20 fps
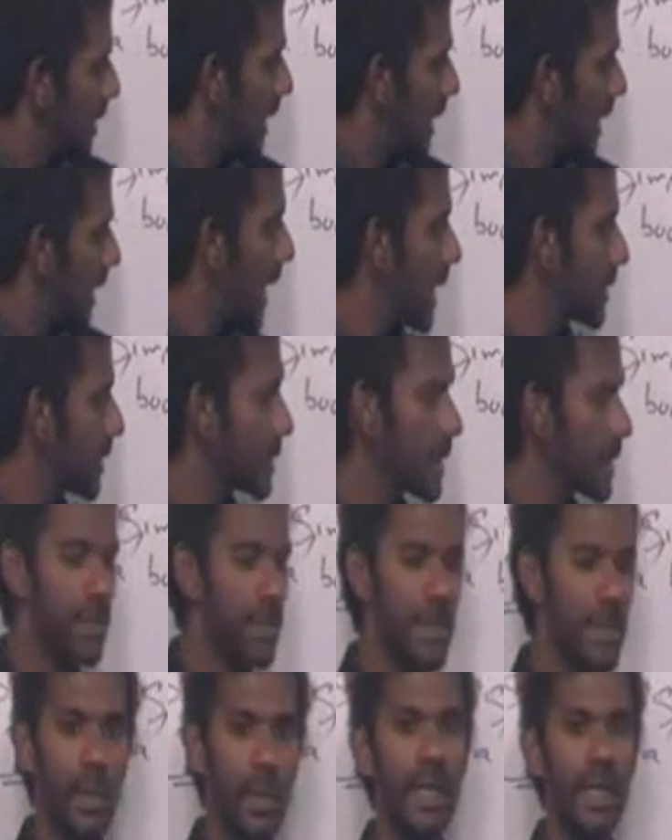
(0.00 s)
Has
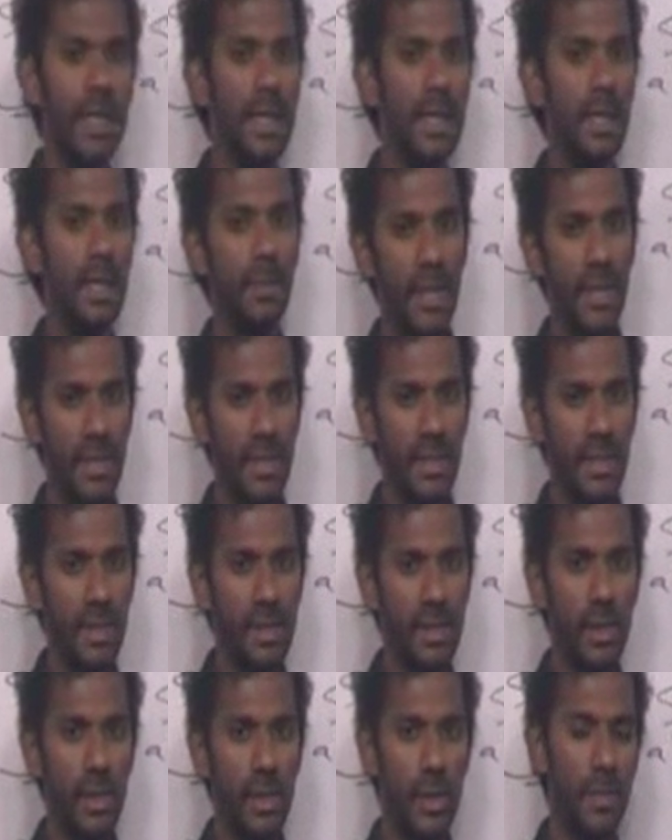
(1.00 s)
comes only in the present
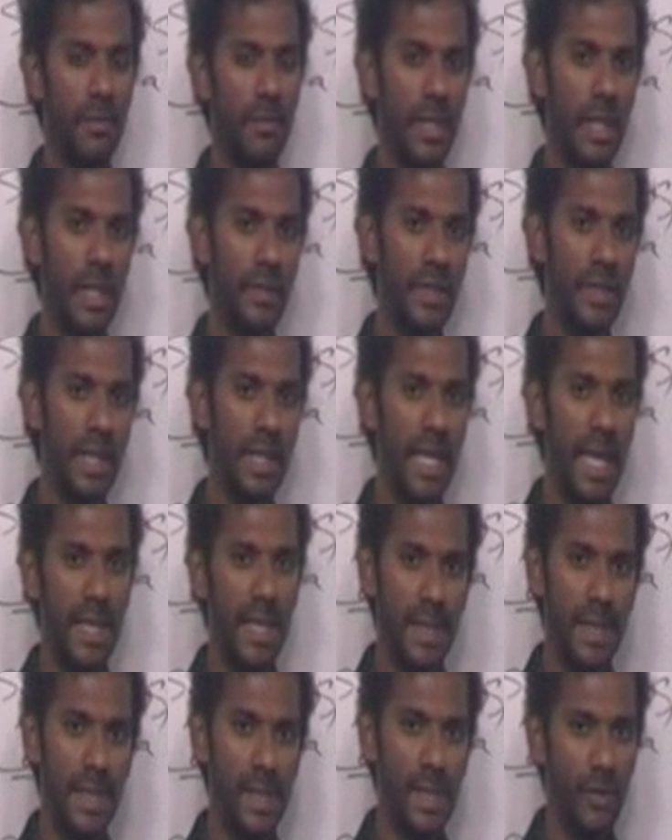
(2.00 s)
tense. So it should be one of the
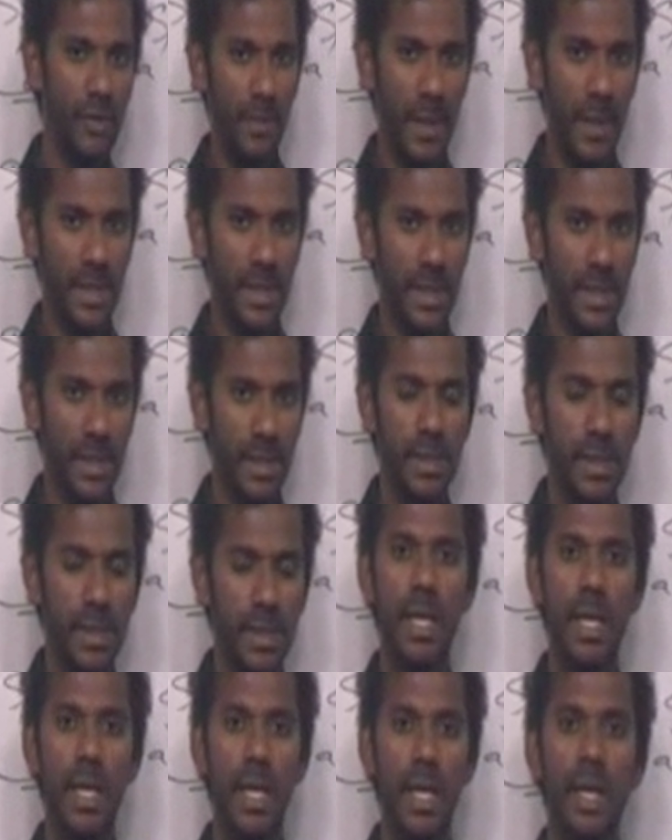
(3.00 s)
categories of present tense.
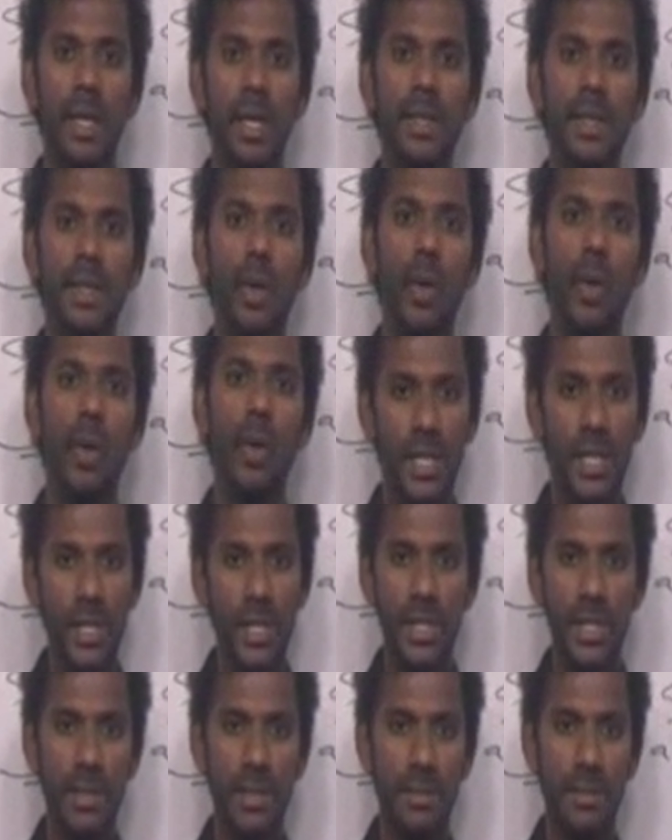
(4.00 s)
No
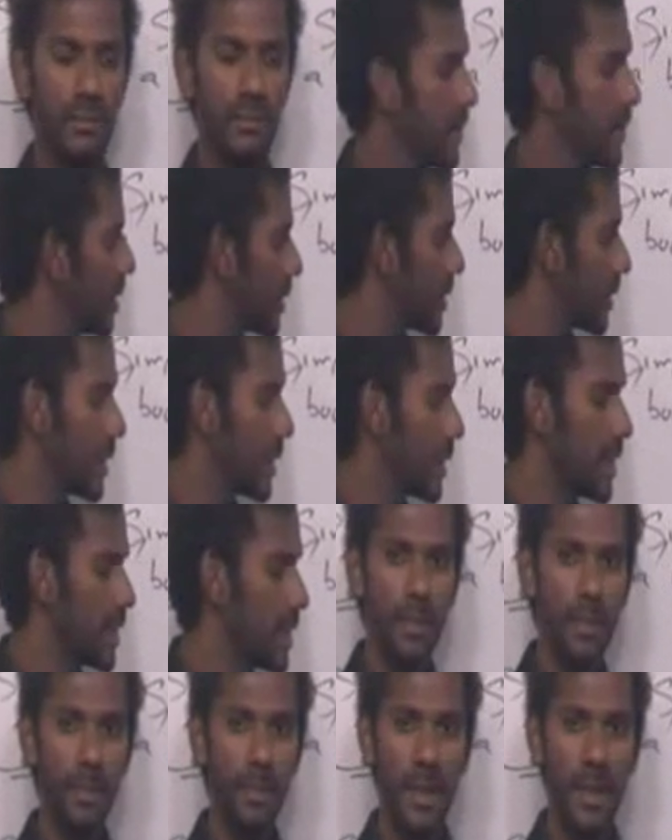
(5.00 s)
ing. So
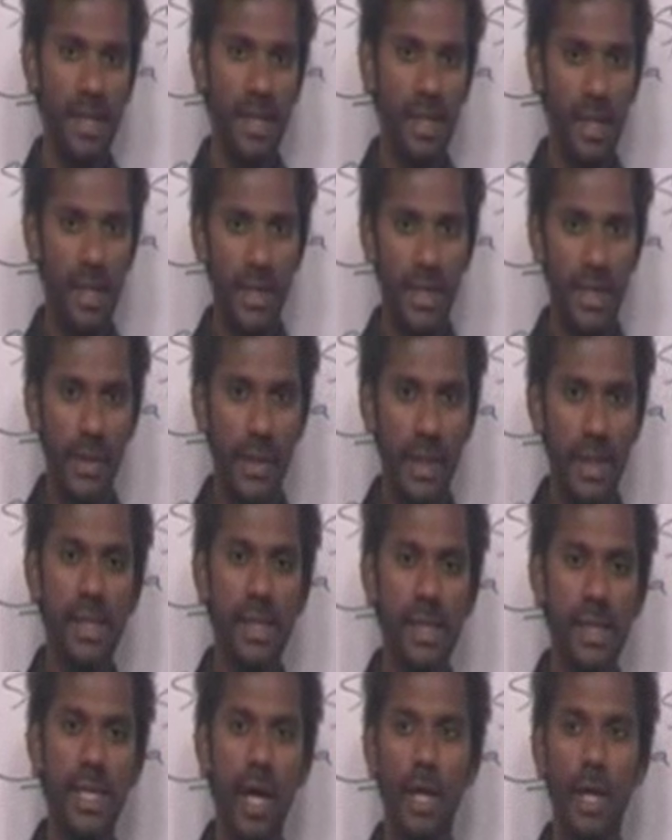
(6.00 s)
not present
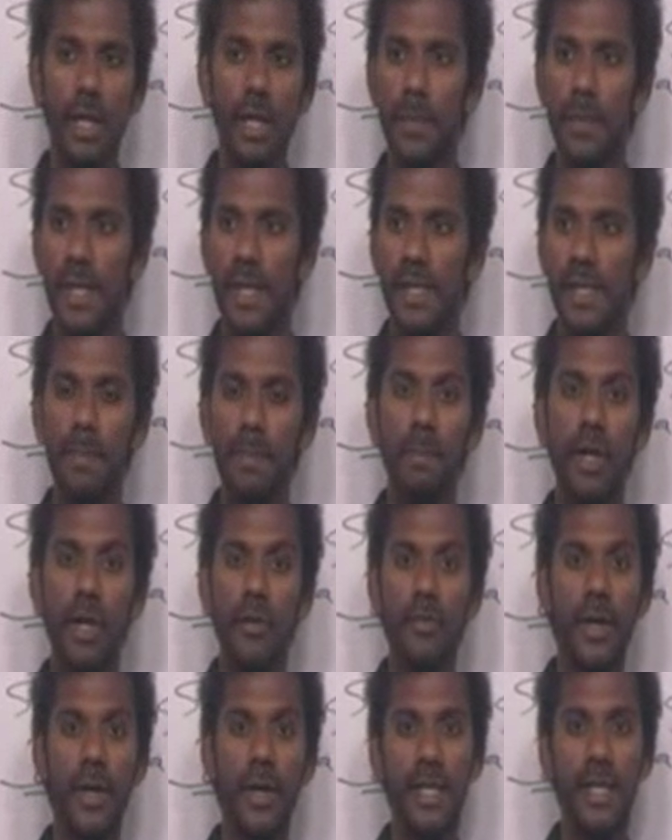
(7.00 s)
continuous, not present
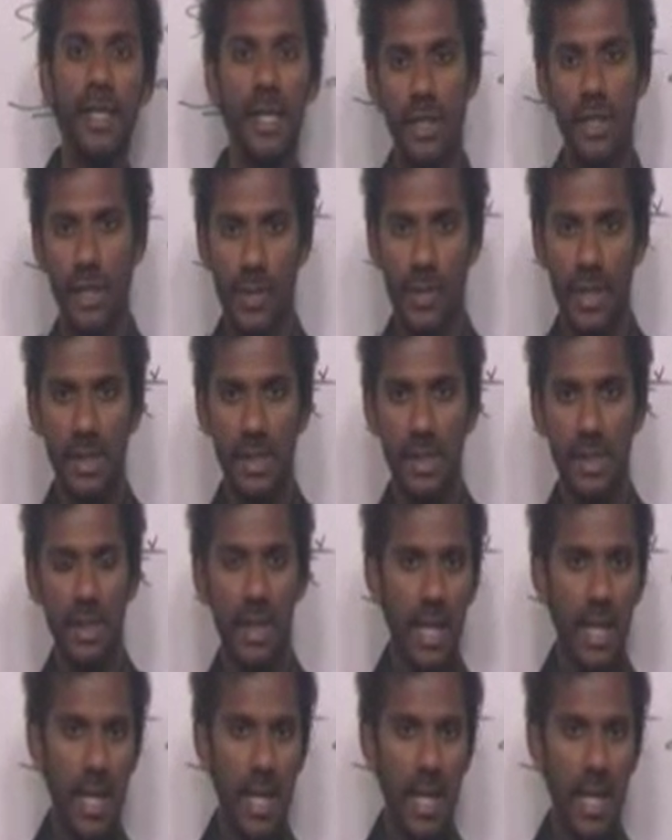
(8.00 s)
perfect continuous.
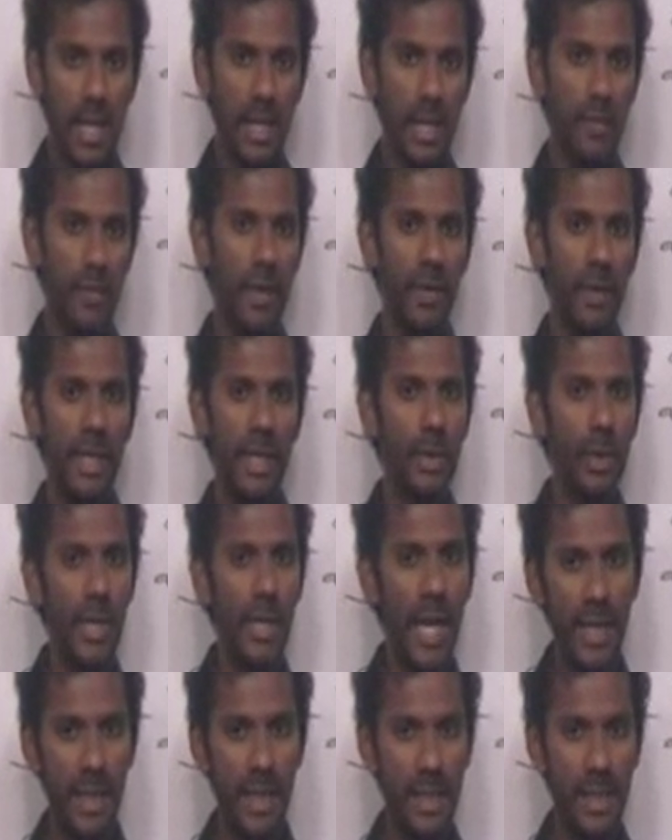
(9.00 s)
Now we have only two
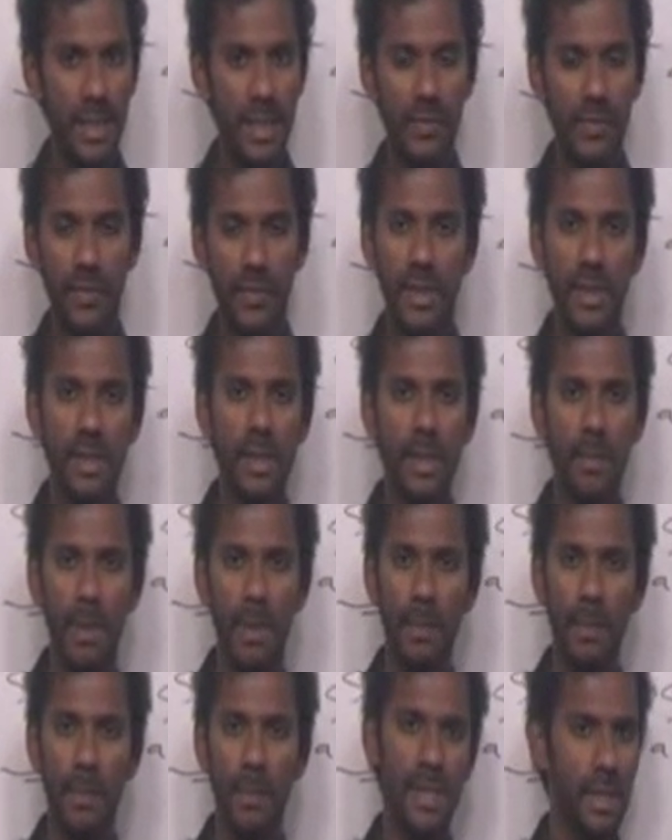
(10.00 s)
categories left.
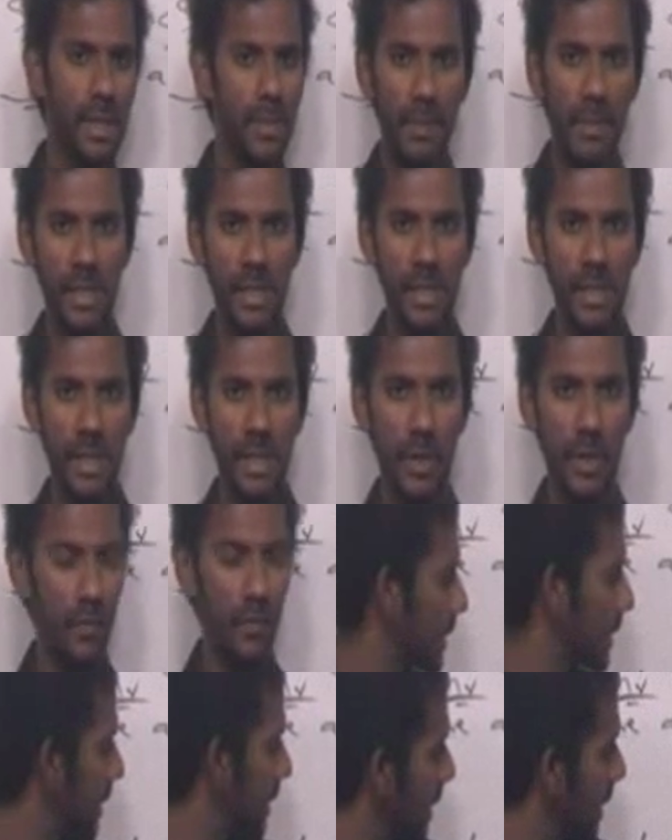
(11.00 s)
Simple present, present
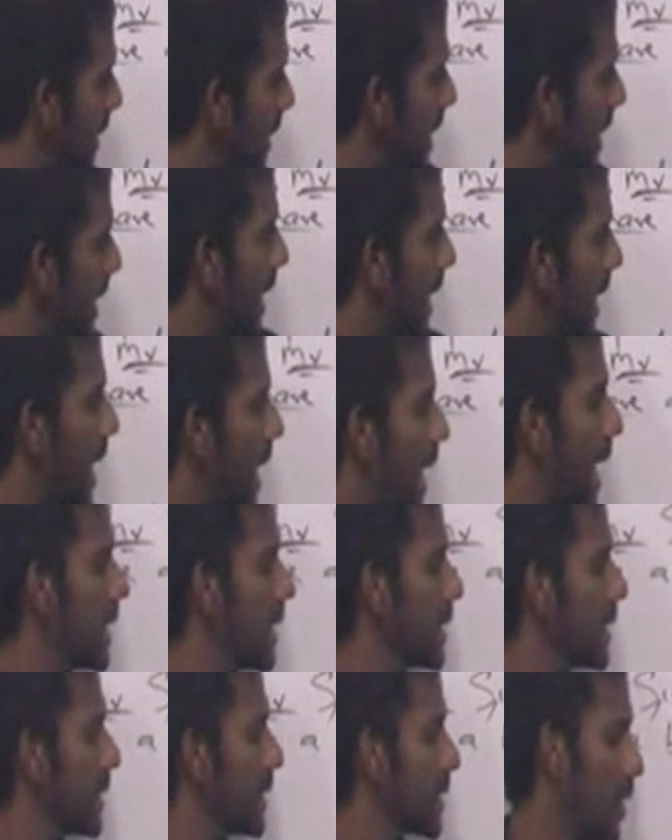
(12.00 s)
perfect.
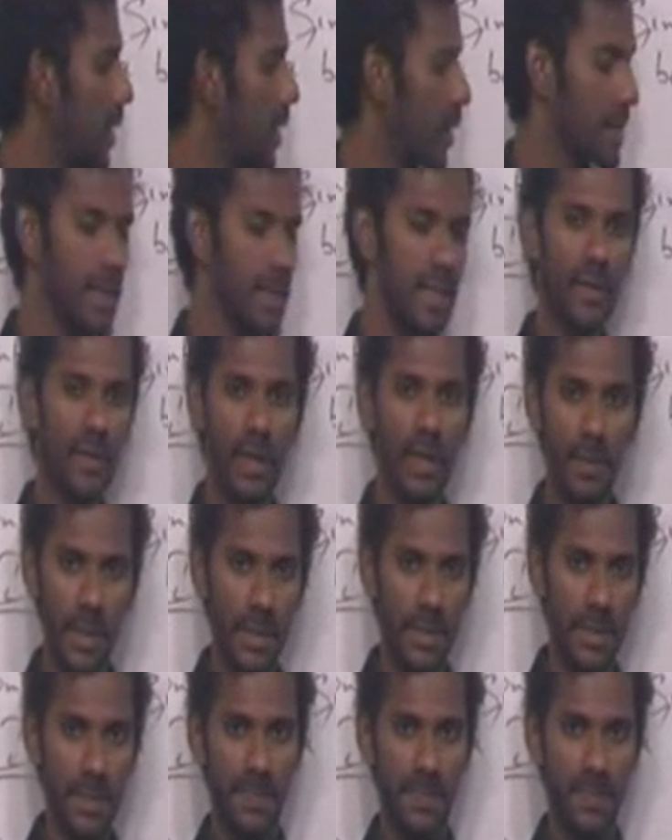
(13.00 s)
Has is an auxiliary verb here.